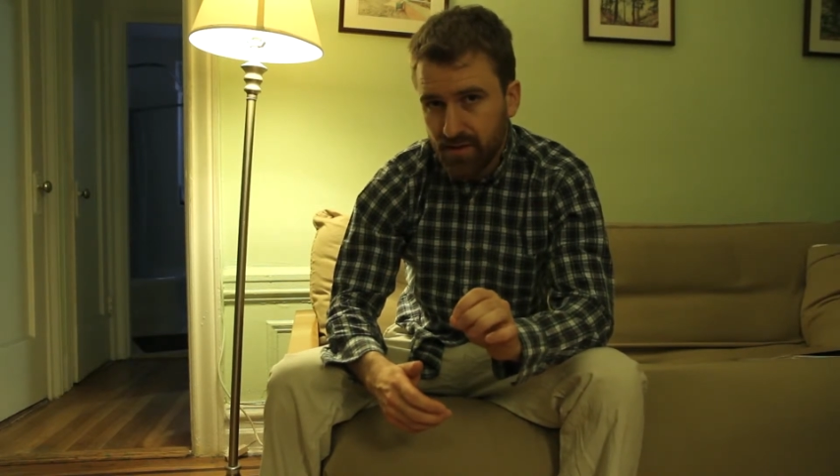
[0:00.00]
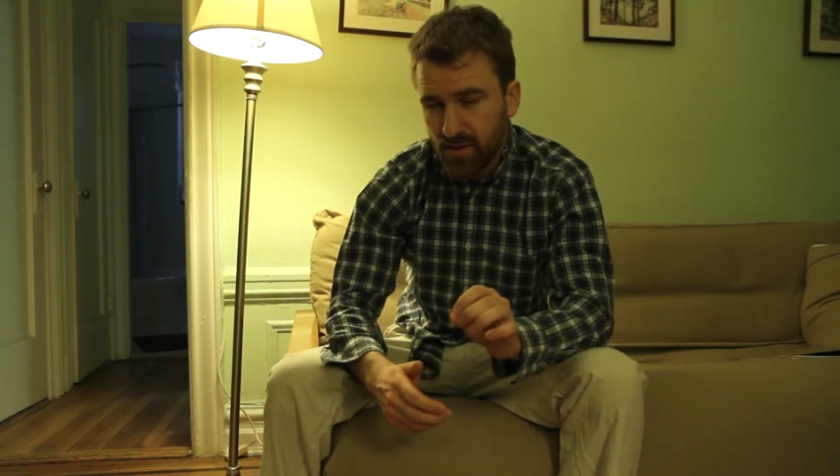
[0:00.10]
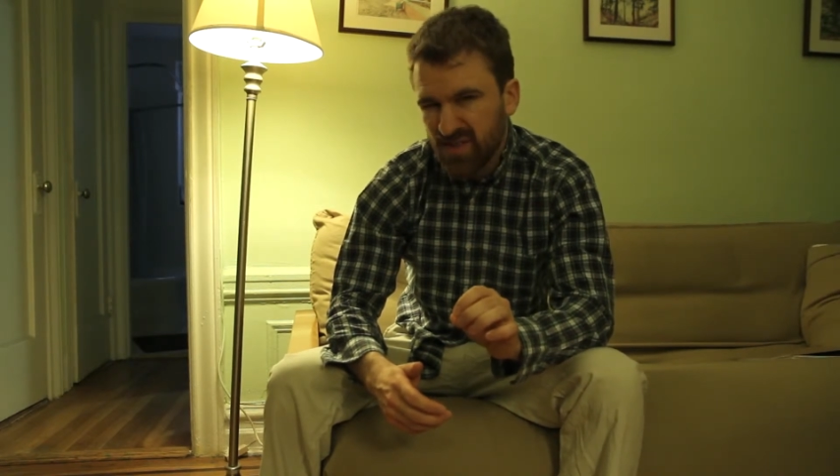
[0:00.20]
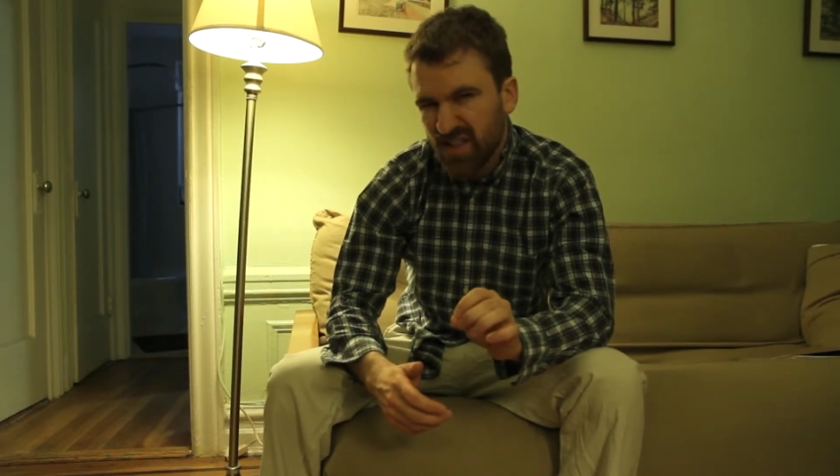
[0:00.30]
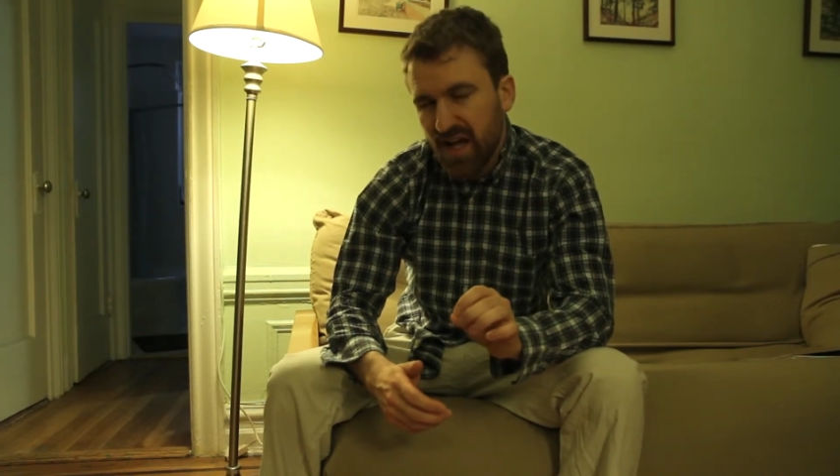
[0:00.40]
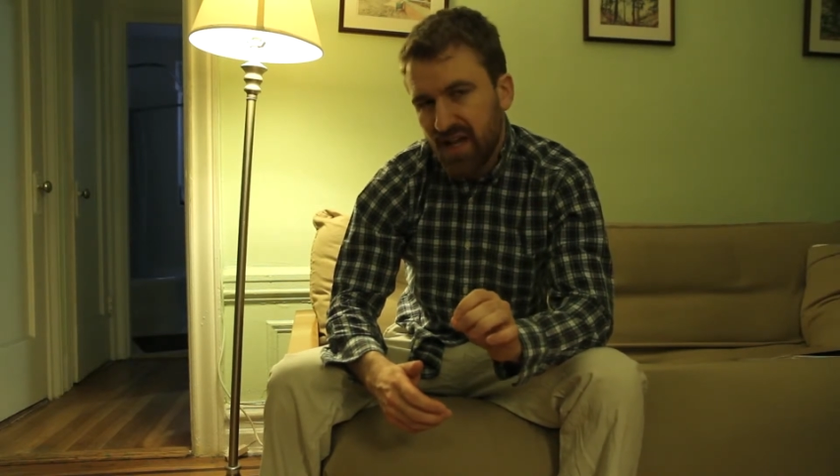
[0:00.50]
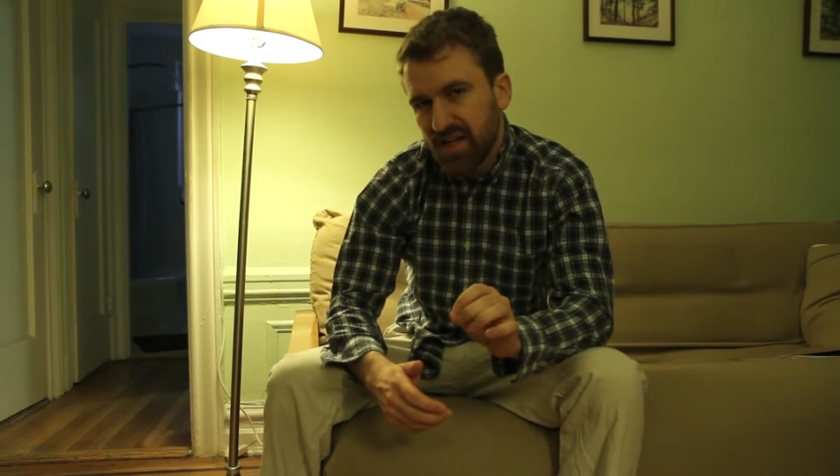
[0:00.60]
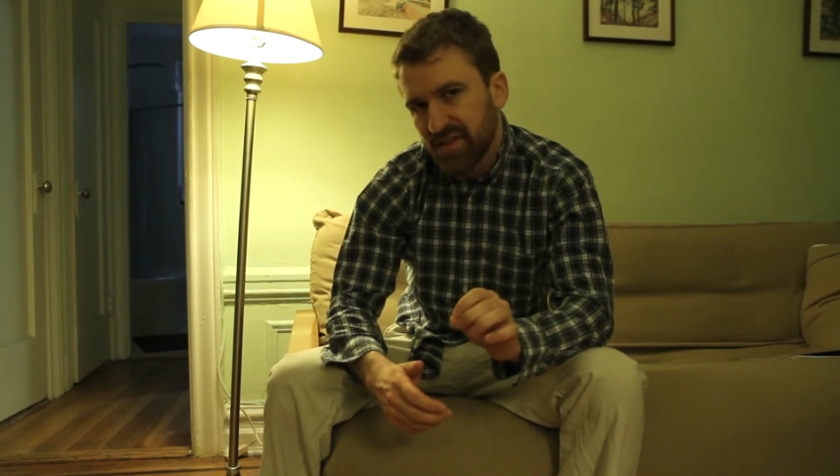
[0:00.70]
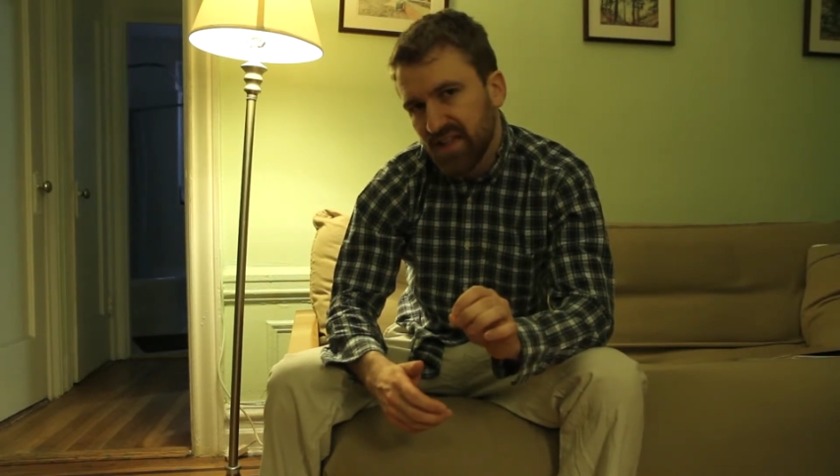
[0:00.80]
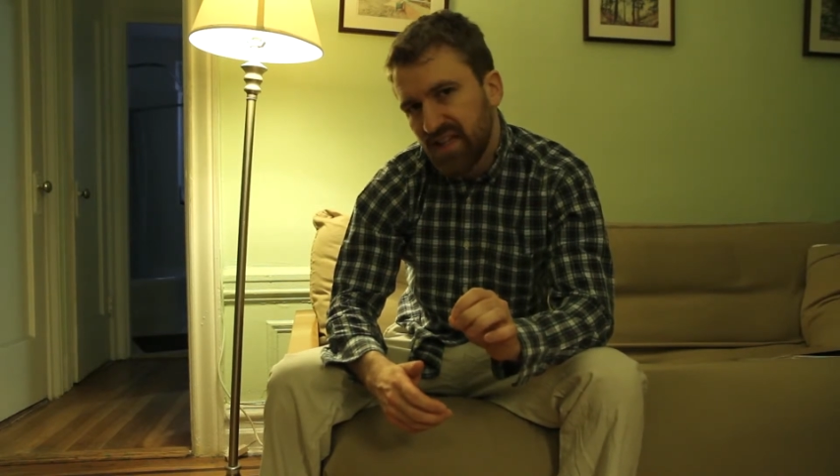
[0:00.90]
It was a kind
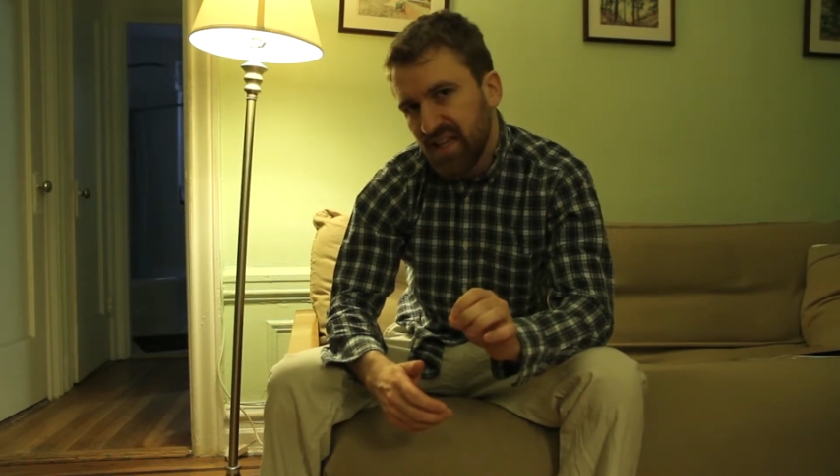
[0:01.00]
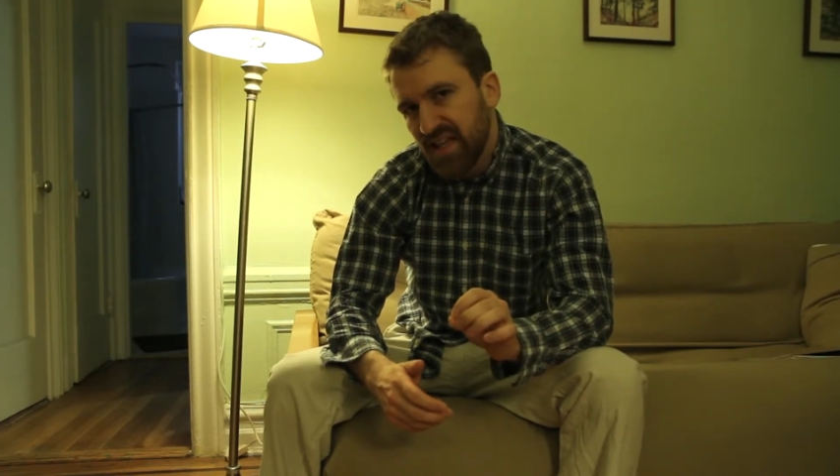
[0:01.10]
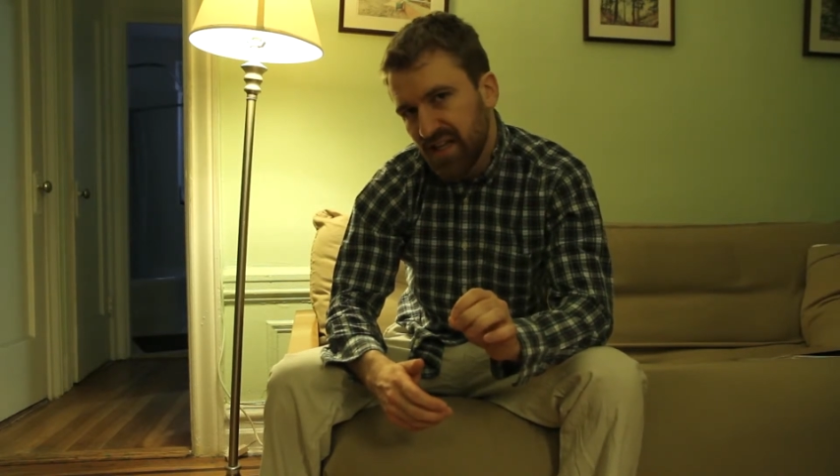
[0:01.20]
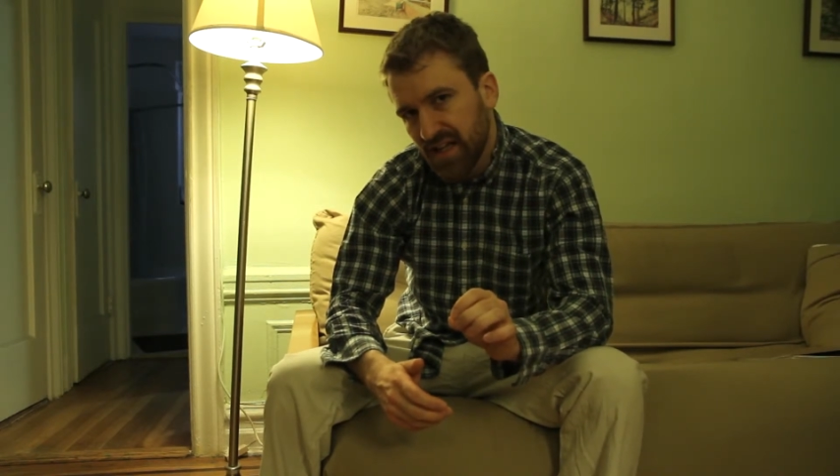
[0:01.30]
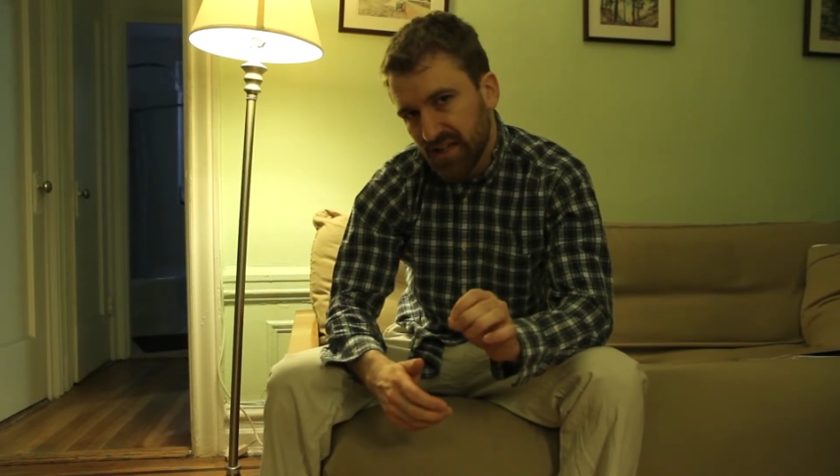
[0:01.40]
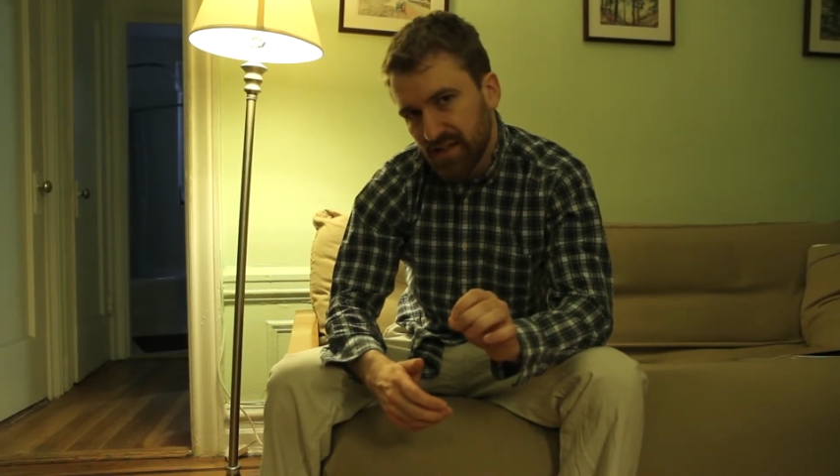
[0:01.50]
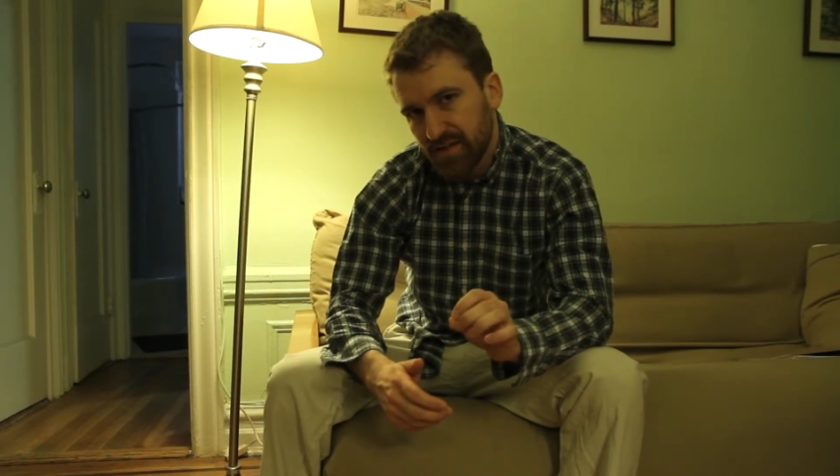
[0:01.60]
of a keening,